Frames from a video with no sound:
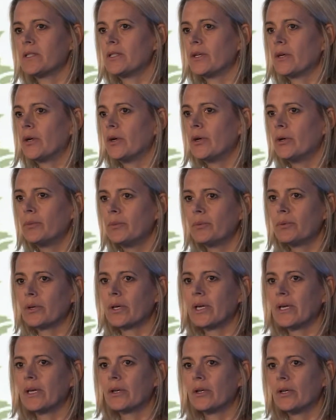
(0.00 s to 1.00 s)
that we've
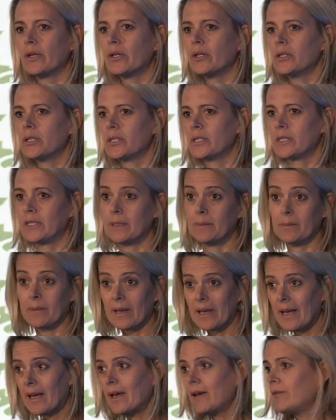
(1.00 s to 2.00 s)
undertaken
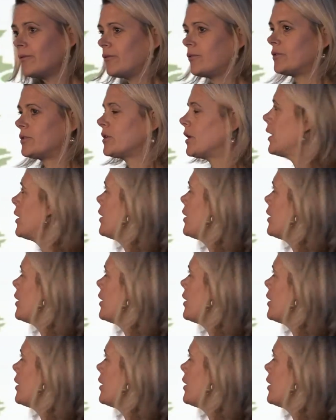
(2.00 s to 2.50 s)
for